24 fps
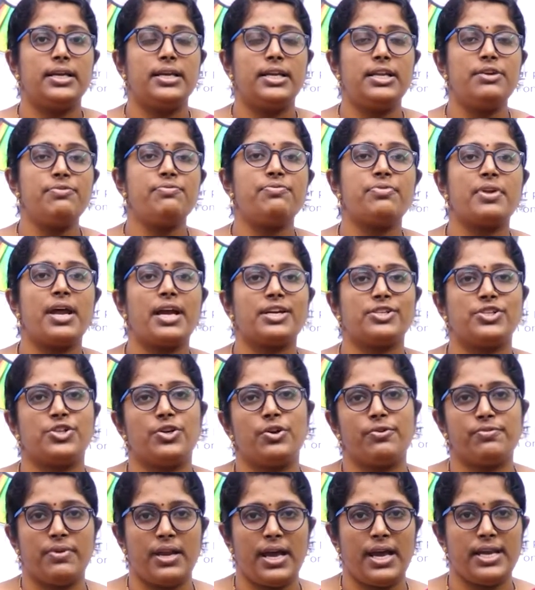diffraction
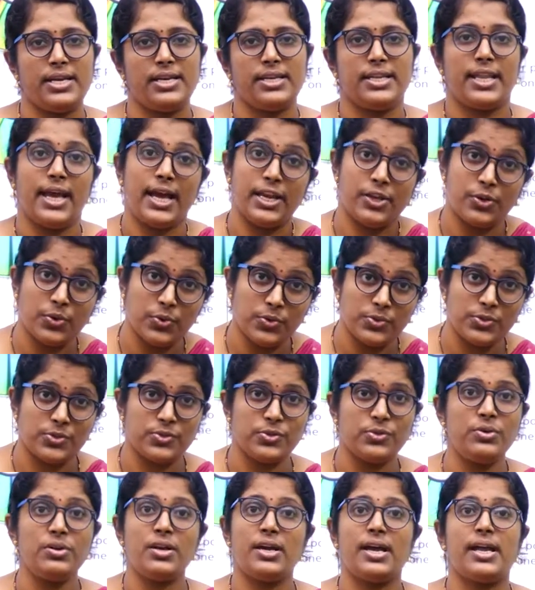of light. That
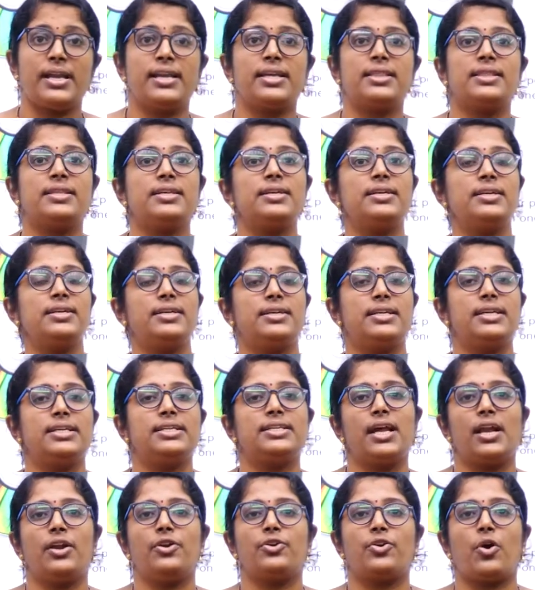also another
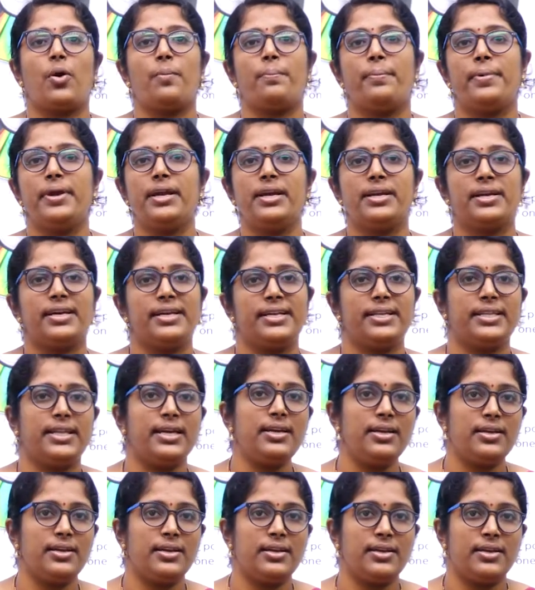detailed topic in the
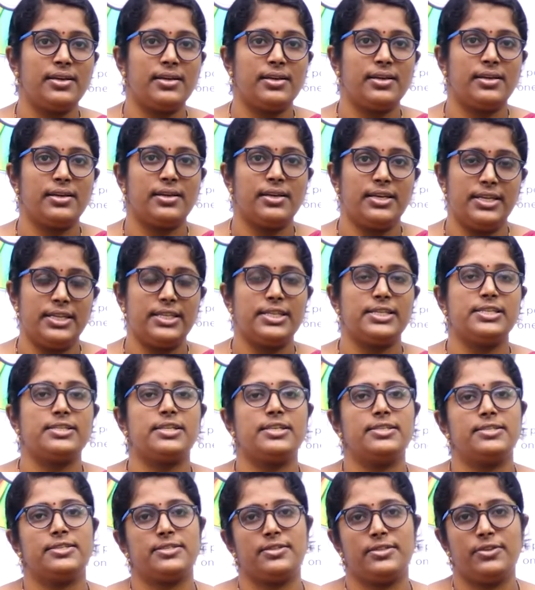in this
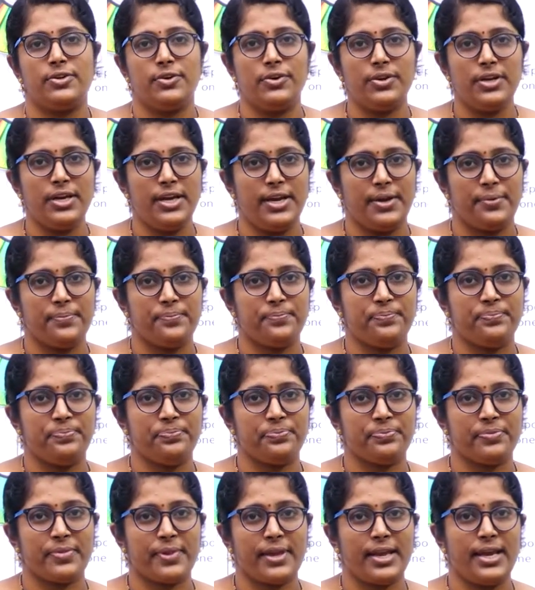lesson. Okay.
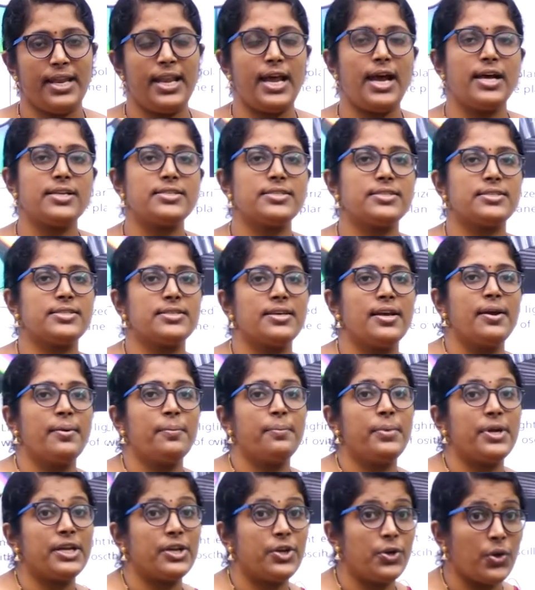Last
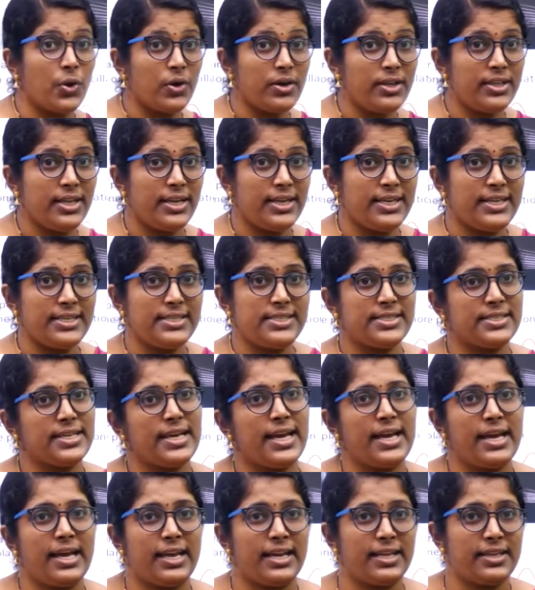but not the least,
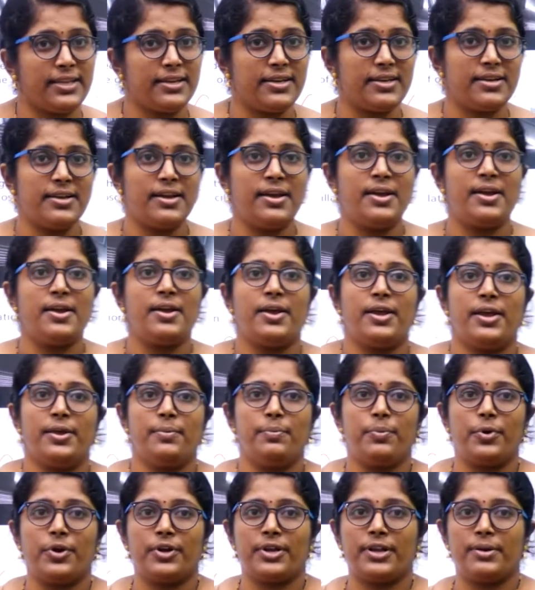another
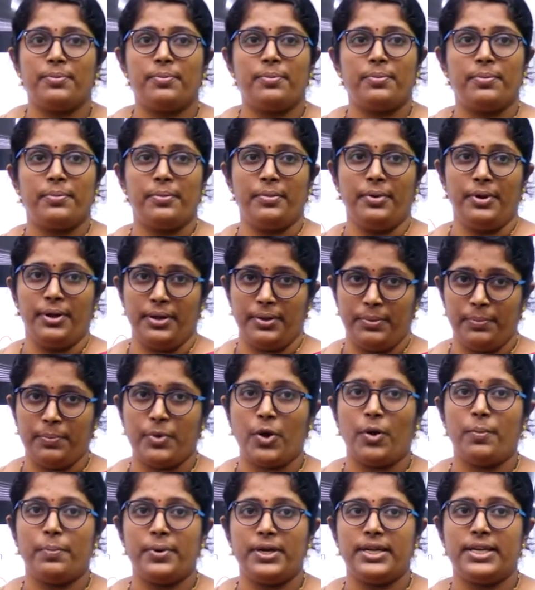important uh,
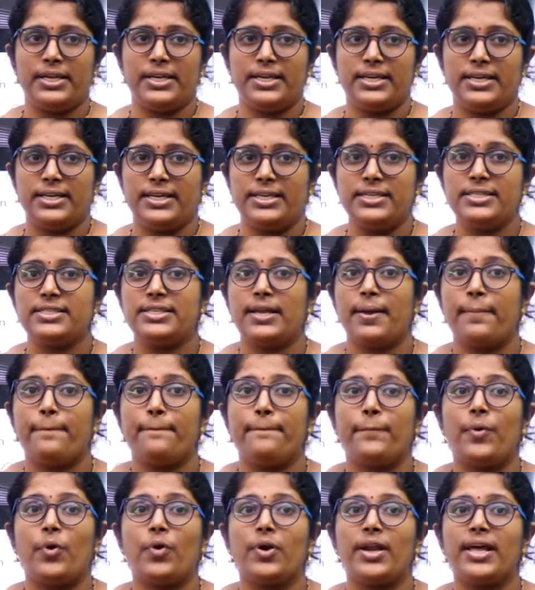property is
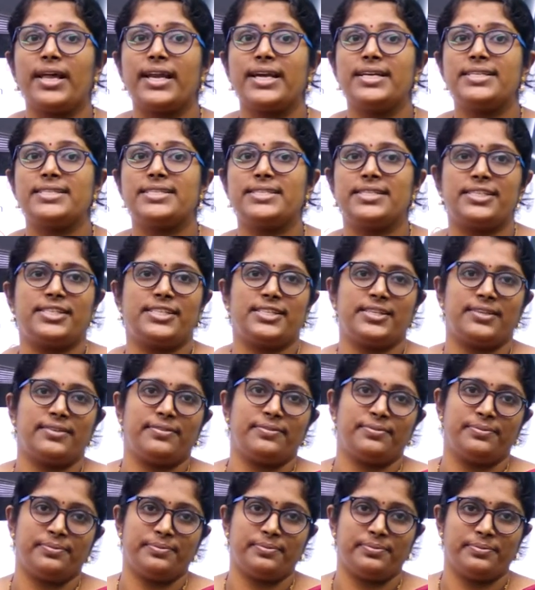polarization
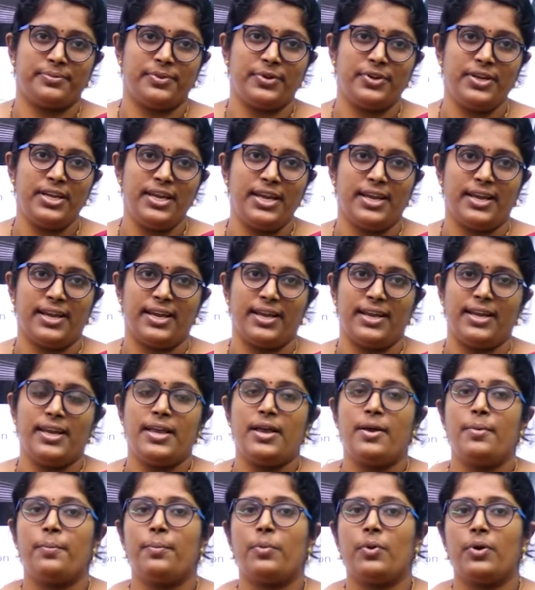okay
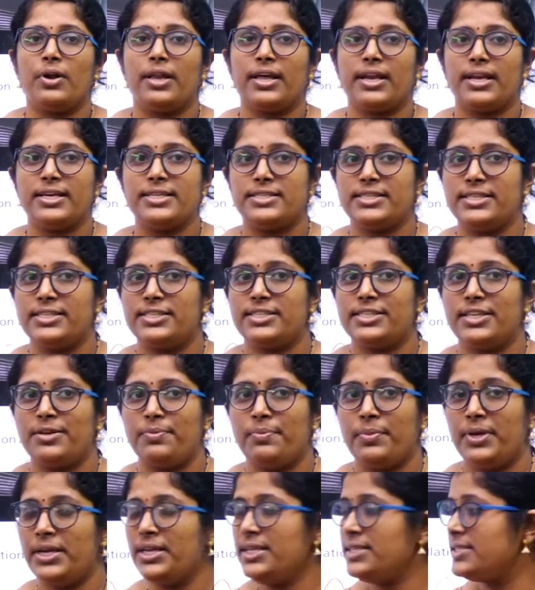polarization
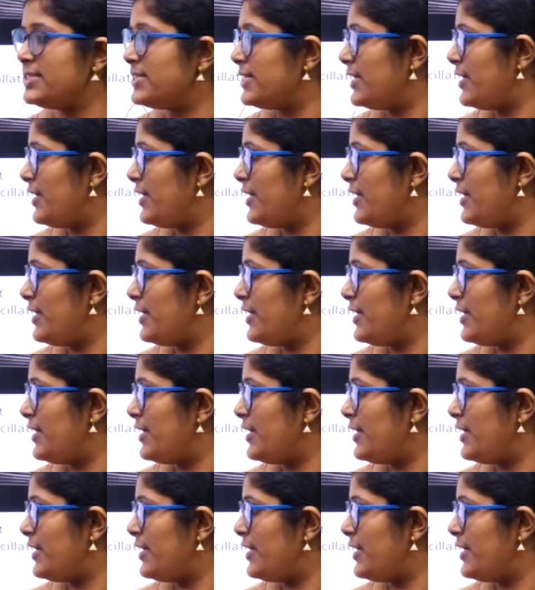means